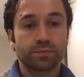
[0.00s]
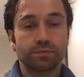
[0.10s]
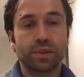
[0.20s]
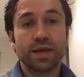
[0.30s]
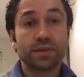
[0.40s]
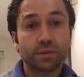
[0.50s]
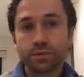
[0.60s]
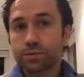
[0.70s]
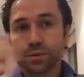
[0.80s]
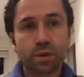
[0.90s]
play
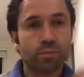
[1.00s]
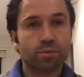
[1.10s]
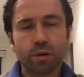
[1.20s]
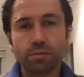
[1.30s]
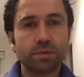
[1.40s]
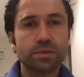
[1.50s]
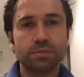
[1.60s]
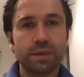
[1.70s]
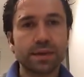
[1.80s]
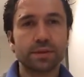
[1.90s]
through some problems
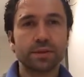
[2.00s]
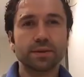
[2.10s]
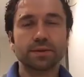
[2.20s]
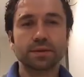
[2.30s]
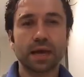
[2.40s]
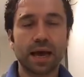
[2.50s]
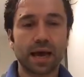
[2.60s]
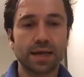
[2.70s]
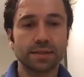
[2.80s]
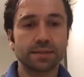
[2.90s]
and methods
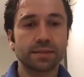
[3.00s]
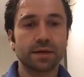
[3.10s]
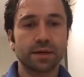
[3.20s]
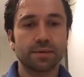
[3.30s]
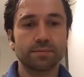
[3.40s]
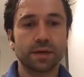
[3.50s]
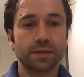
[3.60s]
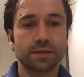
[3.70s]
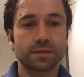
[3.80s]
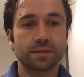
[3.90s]
and, um,
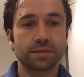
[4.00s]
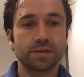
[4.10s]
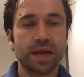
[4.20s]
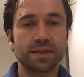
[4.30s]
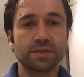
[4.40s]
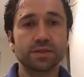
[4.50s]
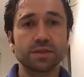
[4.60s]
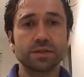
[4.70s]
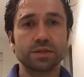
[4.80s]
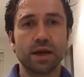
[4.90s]
and and
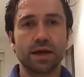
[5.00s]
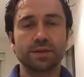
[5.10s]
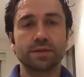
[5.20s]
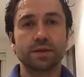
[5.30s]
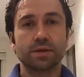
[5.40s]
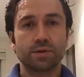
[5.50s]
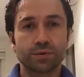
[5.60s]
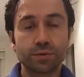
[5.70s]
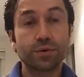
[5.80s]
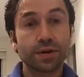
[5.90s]
challenges, and
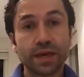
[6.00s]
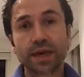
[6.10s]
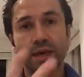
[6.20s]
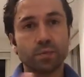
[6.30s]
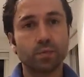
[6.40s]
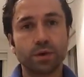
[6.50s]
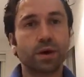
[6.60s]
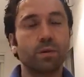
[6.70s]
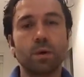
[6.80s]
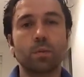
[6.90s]
through a game we
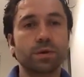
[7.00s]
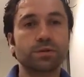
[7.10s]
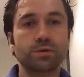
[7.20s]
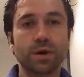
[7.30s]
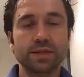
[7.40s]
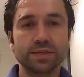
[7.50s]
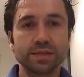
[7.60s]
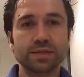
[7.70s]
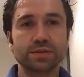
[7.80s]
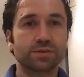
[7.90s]
come up with new
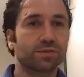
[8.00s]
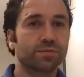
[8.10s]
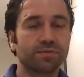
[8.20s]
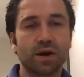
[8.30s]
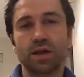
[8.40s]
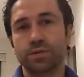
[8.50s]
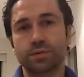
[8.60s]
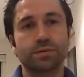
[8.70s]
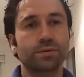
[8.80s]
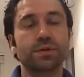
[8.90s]
ideas through fun,
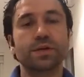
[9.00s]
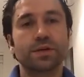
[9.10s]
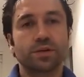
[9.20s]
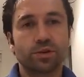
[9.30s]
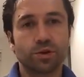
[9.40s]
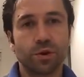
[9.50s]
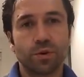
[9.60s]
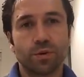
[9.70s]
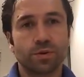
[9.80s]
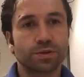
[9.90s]
through
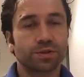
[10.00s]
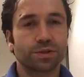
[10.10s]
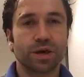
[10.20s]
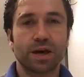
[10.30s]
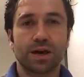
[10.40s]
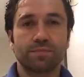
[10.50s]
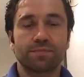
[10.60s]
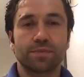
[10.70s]
jokes. Um,